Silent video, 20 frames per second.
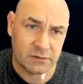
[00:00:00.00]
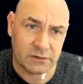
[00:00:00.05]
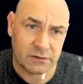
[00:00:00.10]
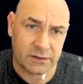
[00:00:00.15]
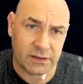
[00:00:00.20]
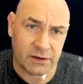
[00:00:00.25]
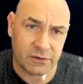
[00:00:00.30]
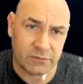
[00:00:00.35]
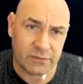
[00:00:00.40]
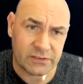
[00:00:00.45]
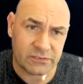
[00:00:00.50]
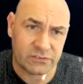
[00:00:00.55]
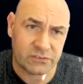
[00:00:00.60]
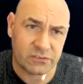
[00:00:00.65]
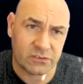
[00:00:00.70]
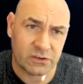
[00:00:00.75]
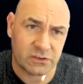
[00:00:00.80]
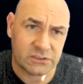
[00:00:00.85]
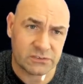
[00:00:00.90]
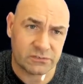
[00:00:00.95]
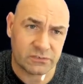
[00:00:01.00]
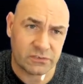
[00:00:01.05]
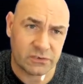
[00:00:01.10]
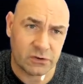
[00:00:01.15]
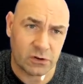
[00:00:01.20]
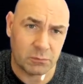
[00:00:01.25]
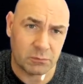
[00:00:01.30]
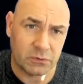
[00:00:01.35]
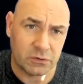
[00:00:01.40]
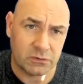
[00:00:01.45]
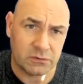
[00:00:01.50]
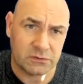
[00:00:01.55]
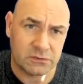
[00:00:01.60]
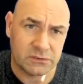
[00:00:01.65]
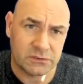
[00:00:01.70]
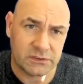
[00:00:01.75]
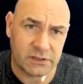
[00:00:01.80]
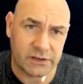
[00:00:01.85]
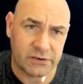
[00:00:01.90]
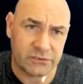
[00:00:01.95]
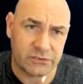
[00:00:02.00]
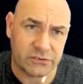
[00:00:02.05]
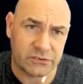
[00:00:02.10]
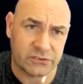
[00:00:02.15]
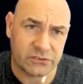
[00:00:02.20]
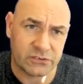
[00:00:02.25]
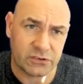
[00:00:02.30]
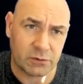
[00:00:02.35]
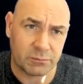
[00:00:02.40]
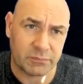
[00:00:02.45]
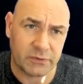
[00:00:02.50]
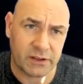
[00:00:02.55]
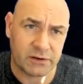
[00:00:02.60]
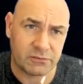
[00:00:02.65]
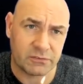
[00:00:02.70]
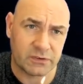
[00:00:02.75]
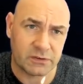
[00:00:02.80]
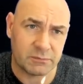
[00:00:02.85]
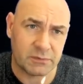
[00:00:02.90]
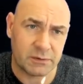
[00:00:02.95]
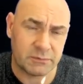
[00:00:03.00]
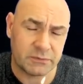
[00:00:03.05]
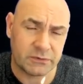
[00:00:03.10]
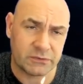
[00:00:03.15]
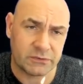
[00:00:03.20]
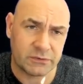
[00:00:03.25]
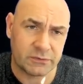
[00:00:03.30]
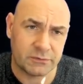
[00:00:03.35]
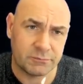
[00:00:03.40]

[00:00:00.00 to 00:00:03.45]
Okay, well that's not phenomenal, so let's just stop that for the moment.